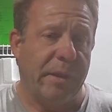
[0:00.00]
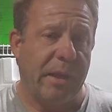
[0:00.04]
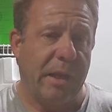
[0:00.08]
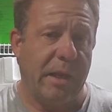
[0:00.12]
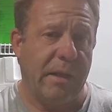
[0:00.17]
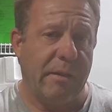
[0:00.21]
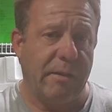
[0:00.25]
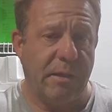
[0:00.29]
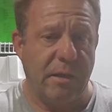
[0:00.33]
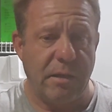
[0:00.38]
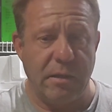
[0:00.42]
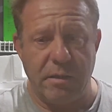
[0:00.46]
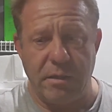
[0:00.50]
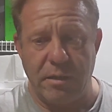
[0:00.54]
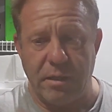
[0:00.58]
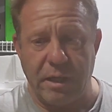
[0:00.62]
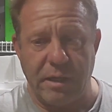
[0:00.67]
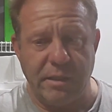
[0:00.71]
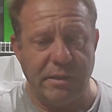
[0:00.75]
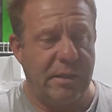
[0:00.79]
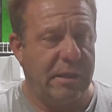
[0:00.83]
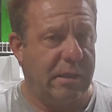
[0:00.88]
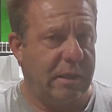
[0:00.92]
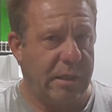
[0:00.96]
and then in
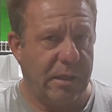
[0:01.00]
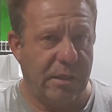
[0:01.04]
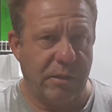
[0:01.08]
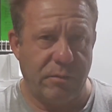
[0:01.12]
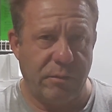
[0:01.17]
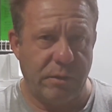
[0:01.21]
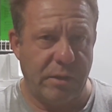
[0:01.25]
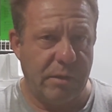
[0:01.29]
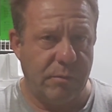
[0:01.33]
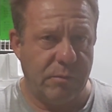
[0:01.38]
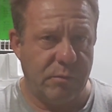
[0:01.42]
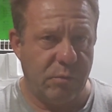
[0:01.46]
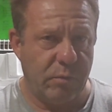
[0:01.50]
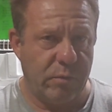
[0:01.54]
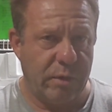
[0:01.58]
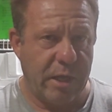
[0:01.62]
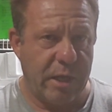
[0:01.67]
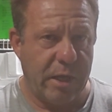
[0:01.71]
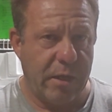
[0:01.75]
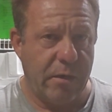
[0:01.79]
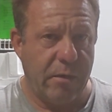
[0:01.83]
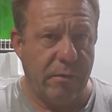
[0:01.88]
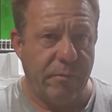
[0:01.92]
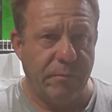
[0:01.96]
1993 he was with
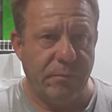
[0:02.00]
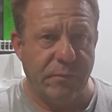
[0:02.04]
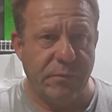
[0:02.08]
Head.